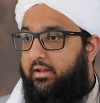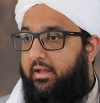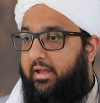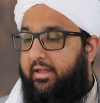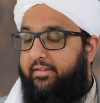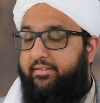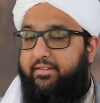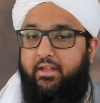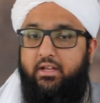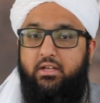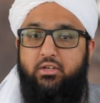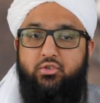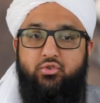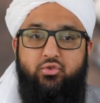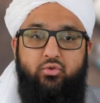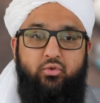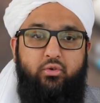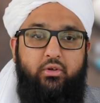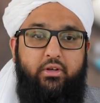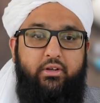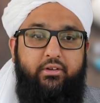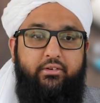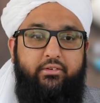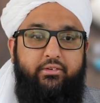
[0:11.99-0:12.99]
And that issue
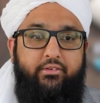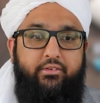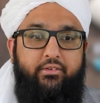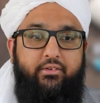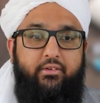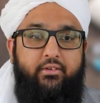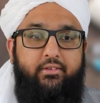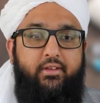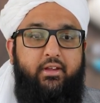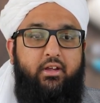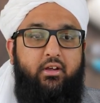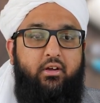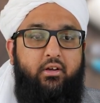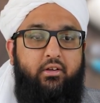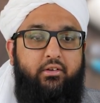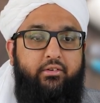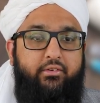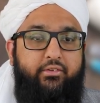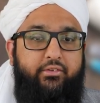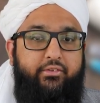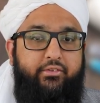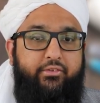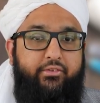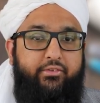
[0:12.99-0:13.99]
is the
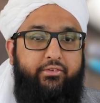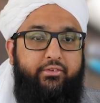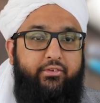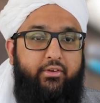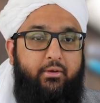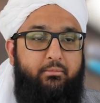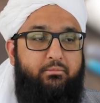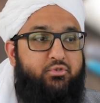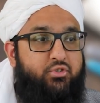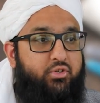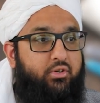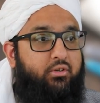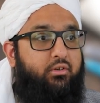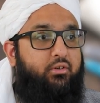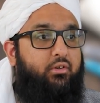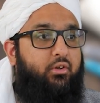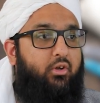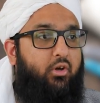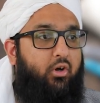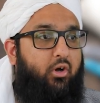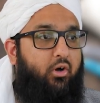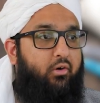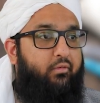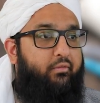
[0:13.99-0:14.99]

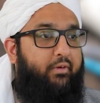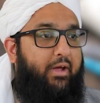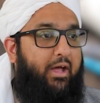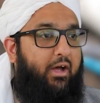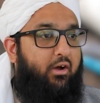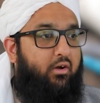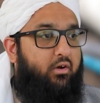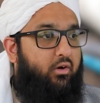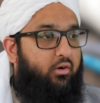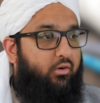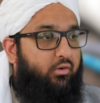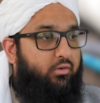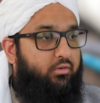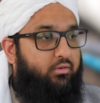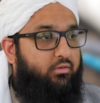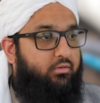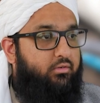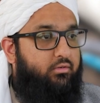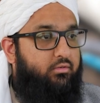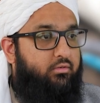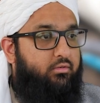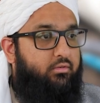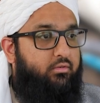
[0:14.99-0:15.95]
consumption of alcohol